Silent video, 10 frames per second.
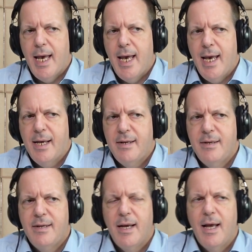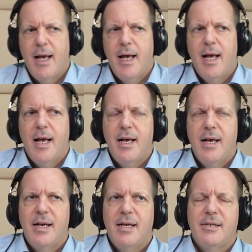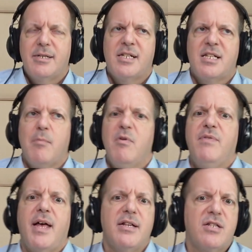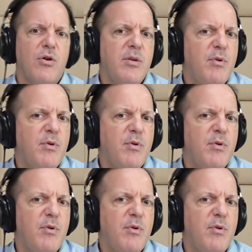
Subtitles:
And some of that is going to